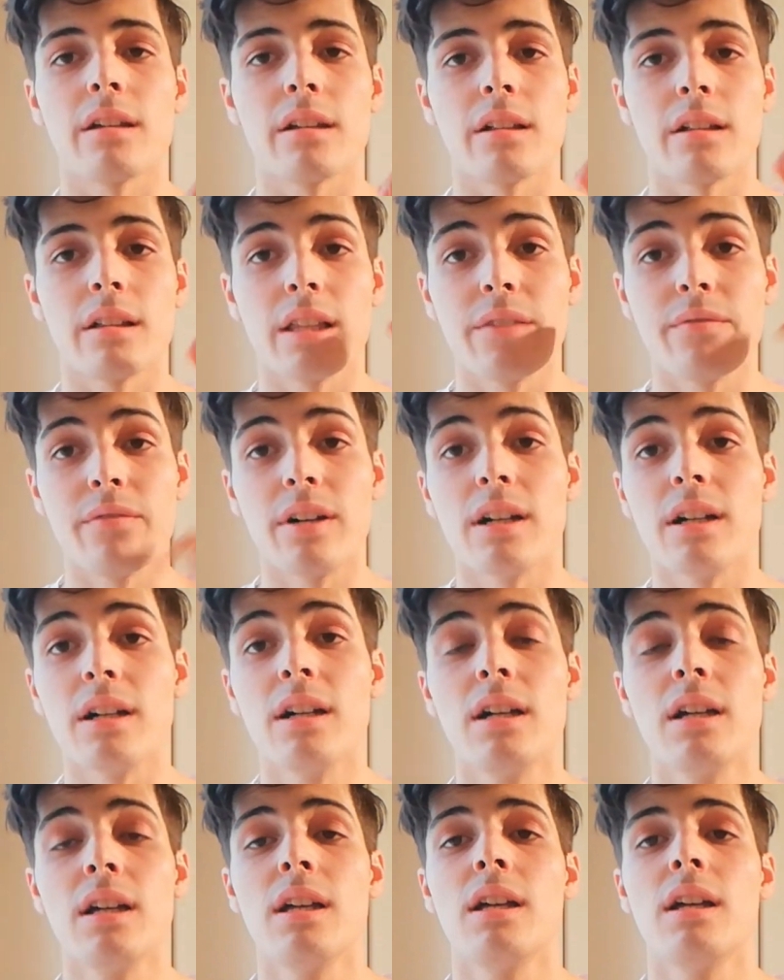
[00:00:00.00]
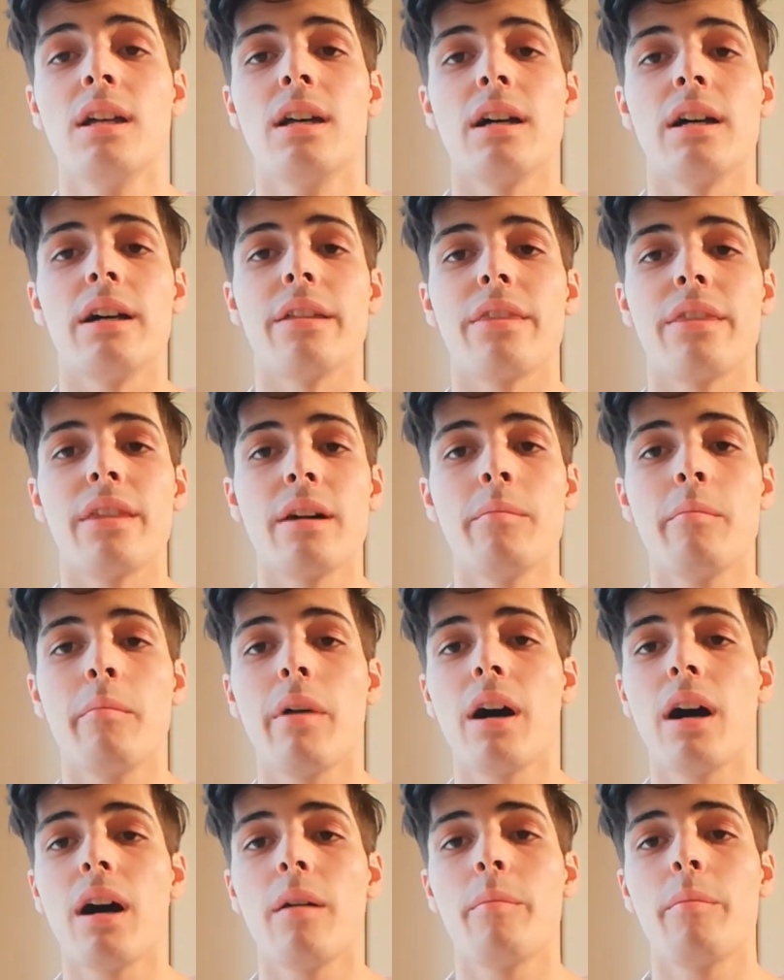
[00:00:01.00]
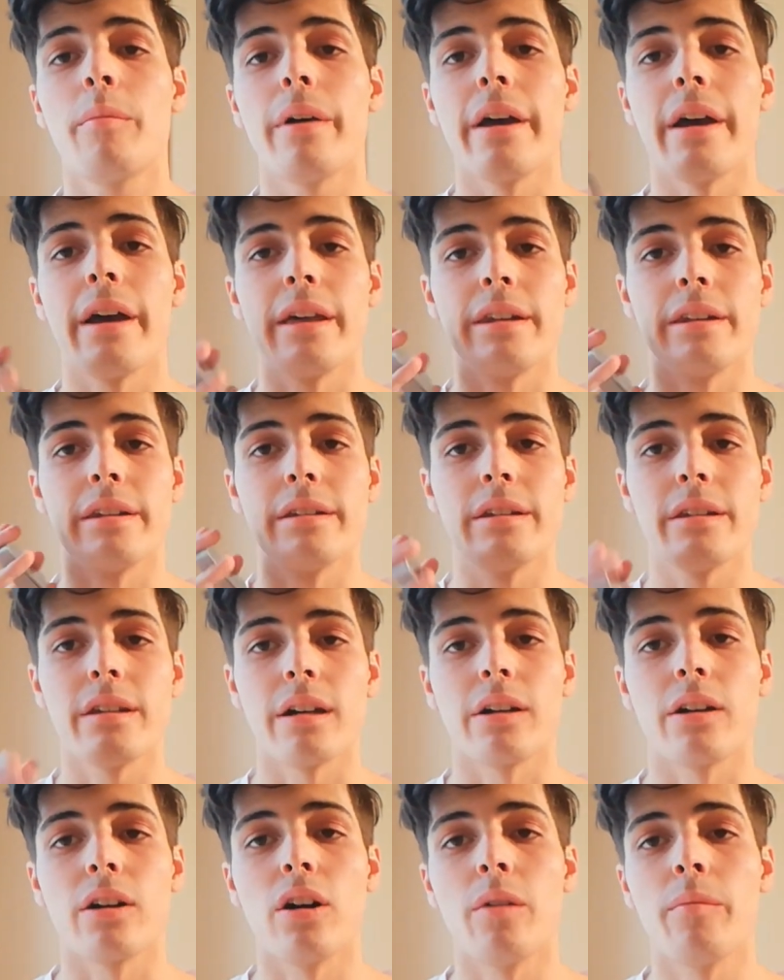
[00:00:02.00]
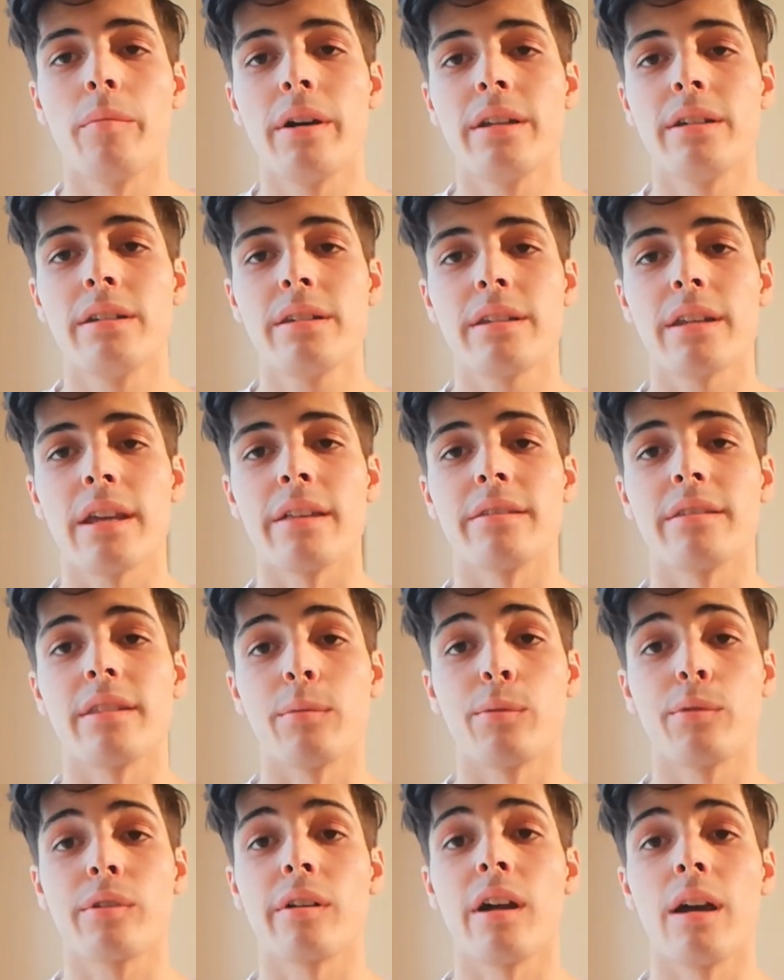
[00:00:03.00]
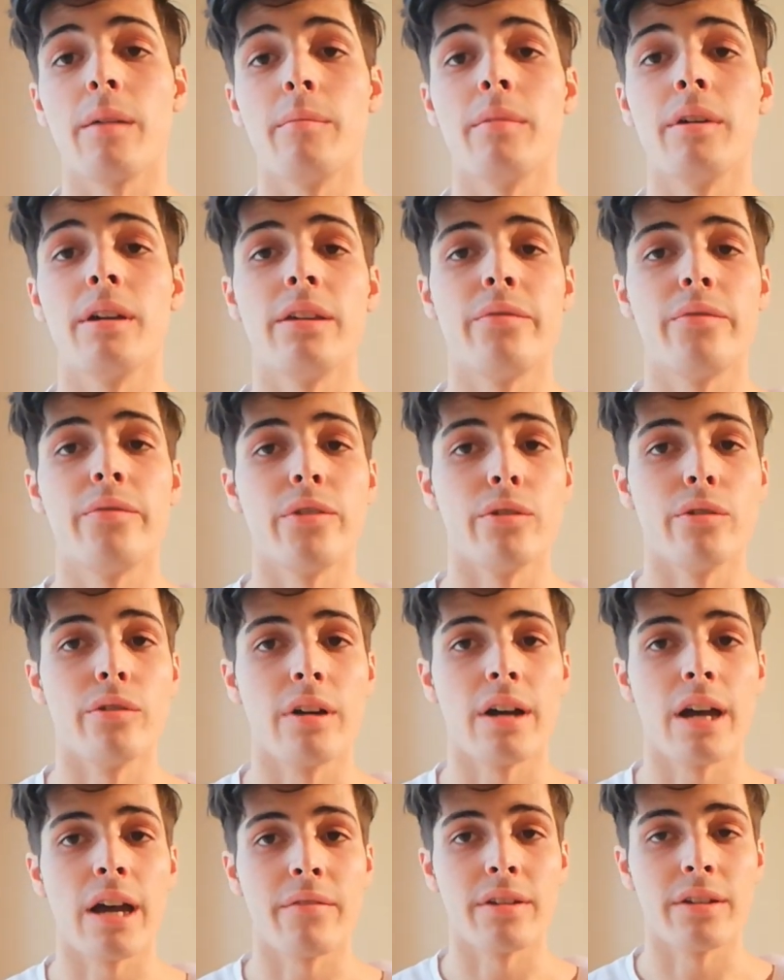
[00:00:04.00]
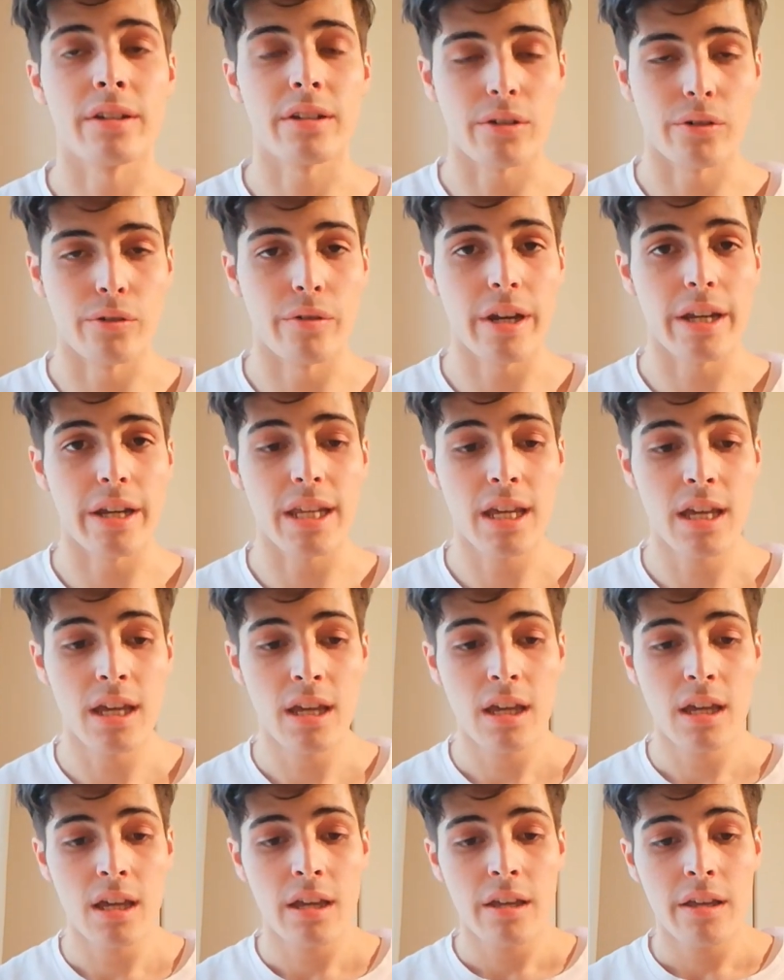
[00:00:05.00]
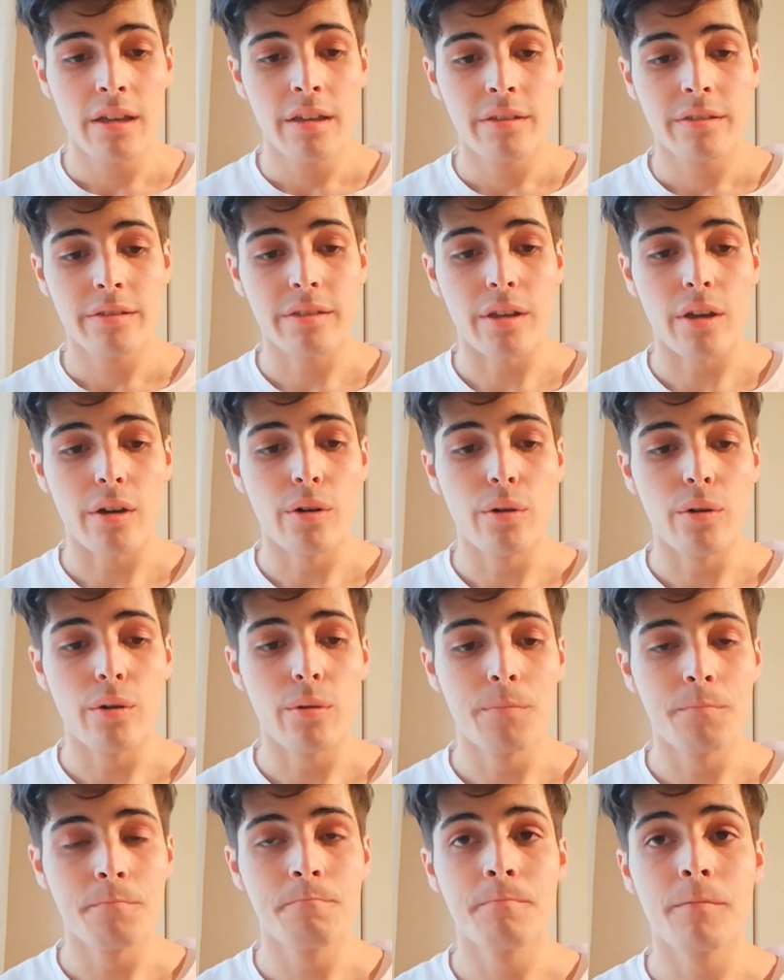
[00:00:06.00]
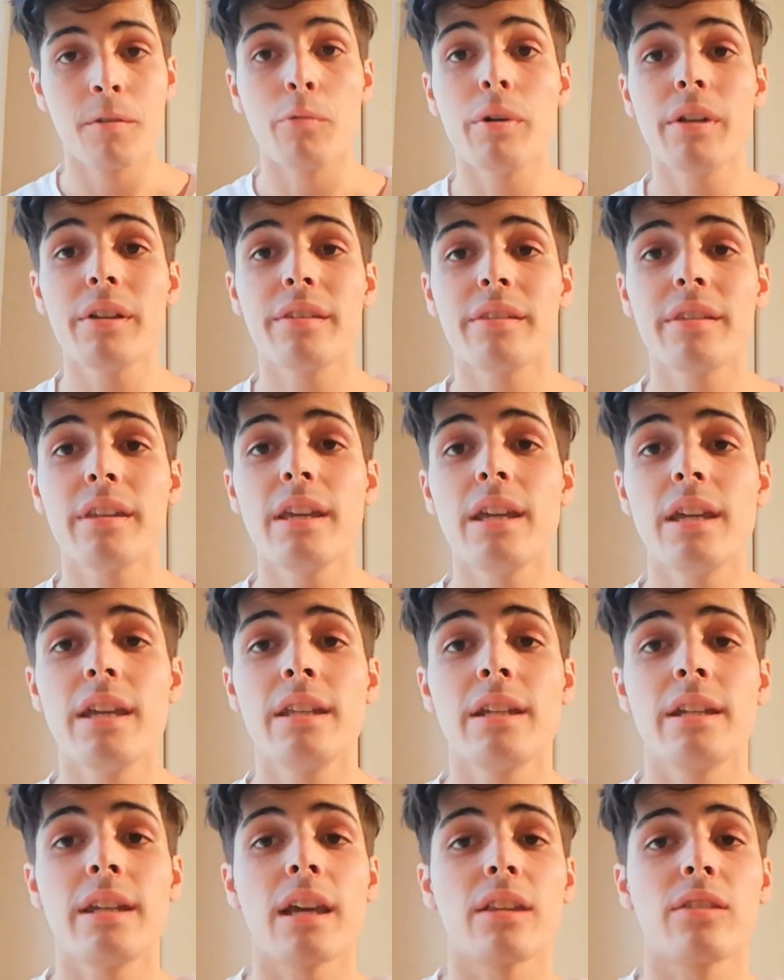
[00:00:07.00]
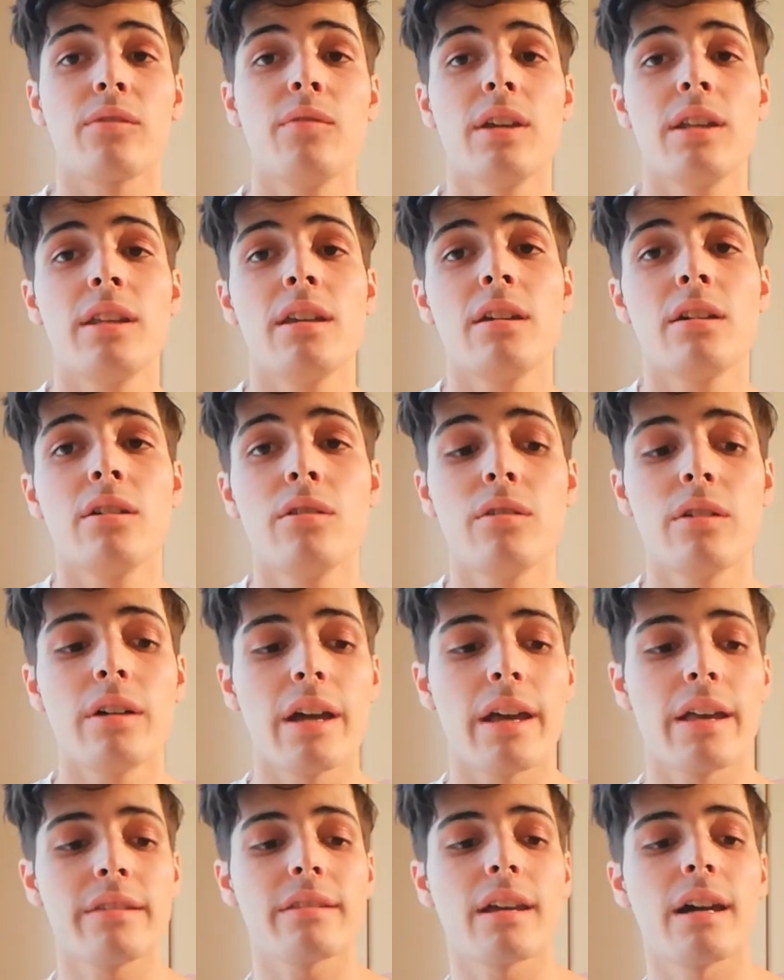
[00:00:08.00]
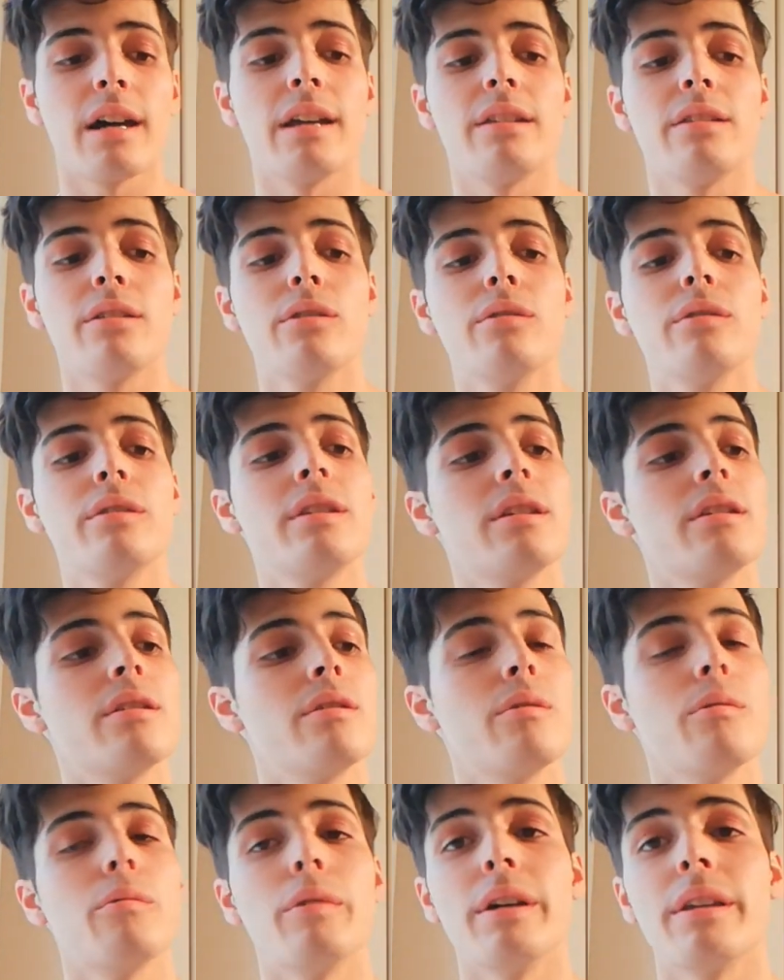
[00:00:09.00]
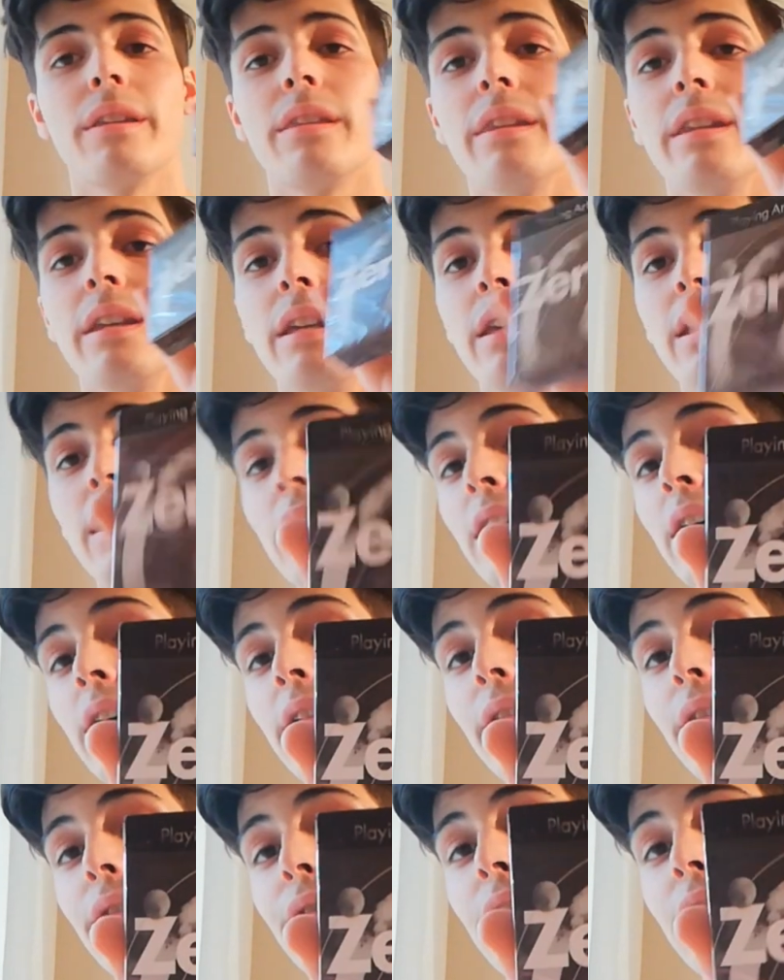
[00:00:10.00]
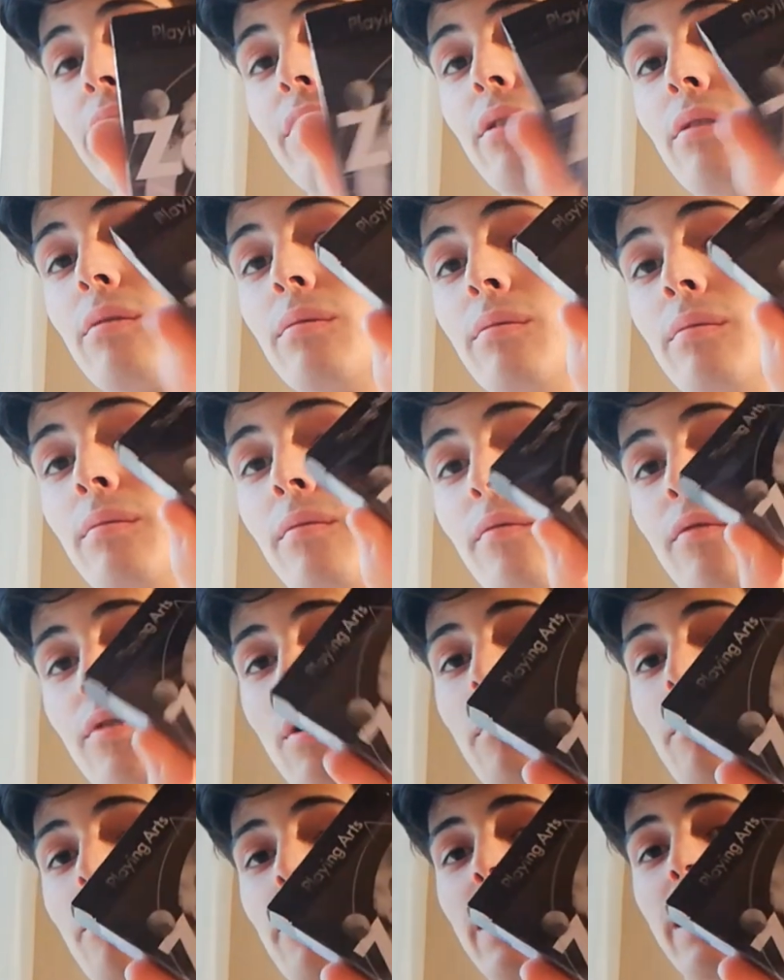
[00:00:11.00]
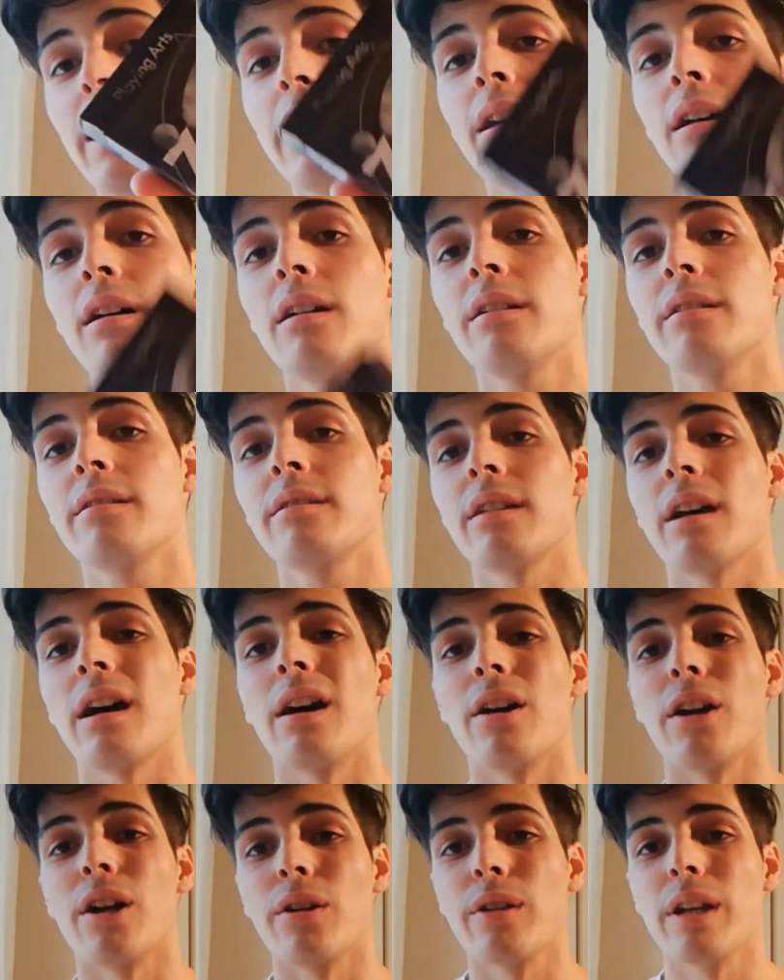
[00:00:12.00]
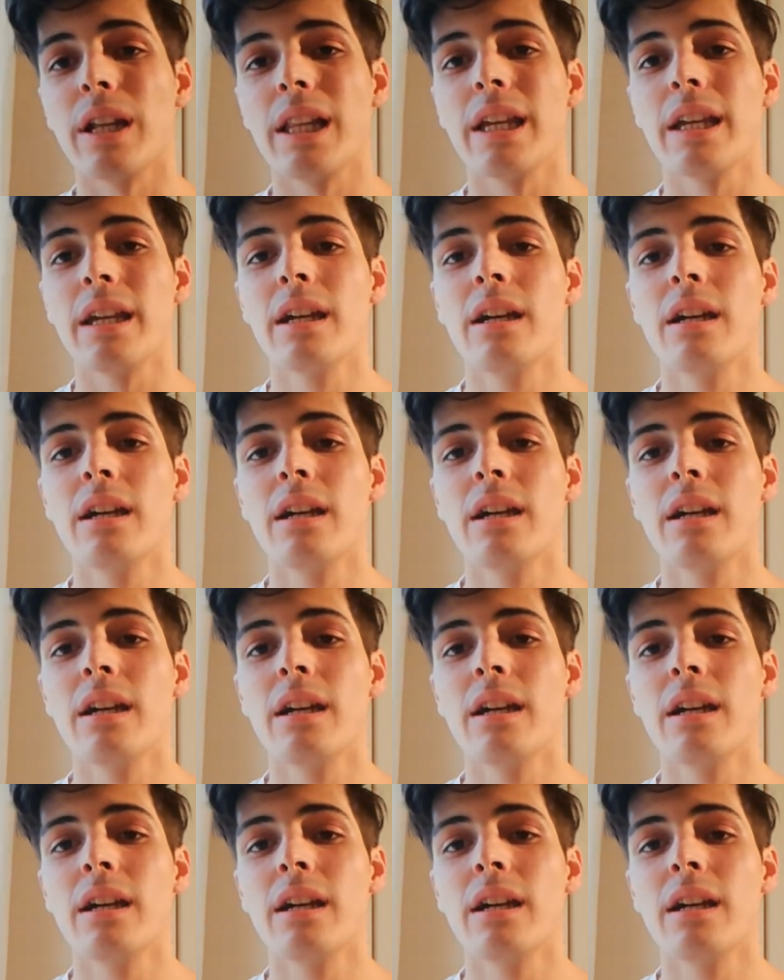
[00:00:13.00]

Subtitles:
leave a thumb up and a comment and subscribe if you haven't already. So we'll see in the next video. As I told you, with the Zero from Playing Arts, are really